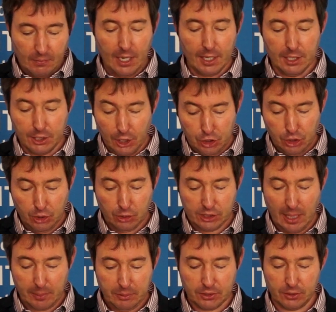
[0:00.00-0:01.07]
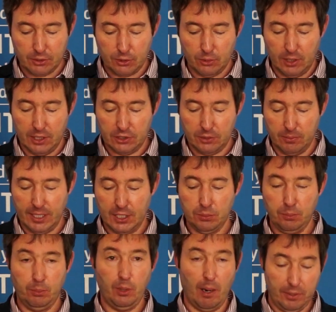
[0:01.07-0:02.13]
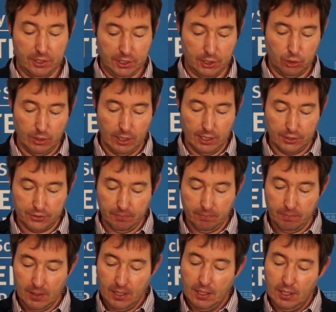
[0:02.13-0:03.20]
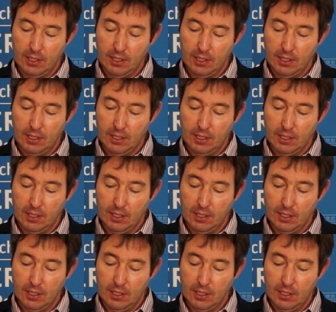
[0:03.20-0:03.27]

In addition to substance dualism, there's property dualism,